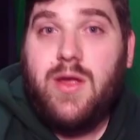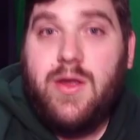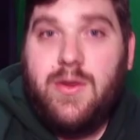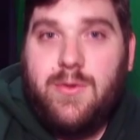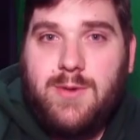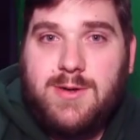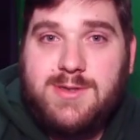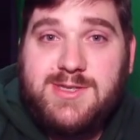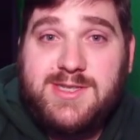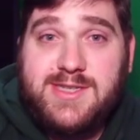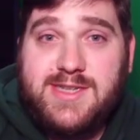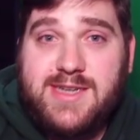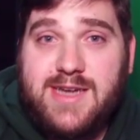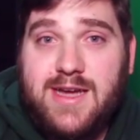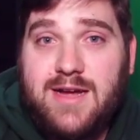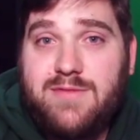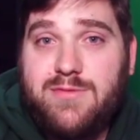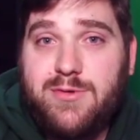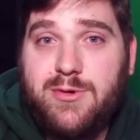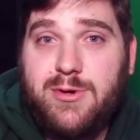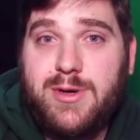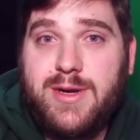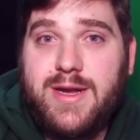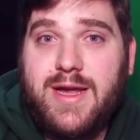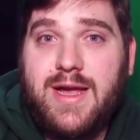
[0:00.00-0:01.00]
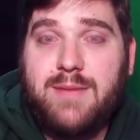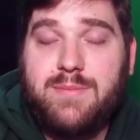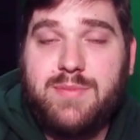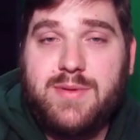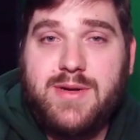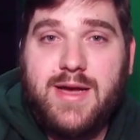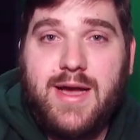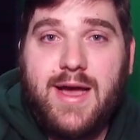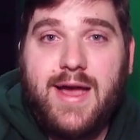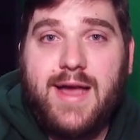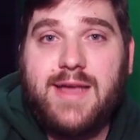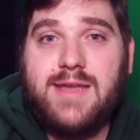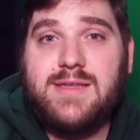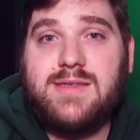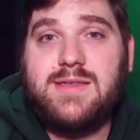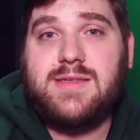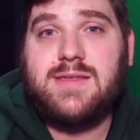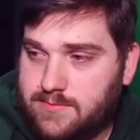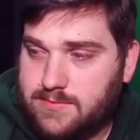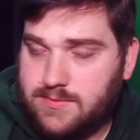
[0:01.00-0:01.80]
What's it covering up, guys?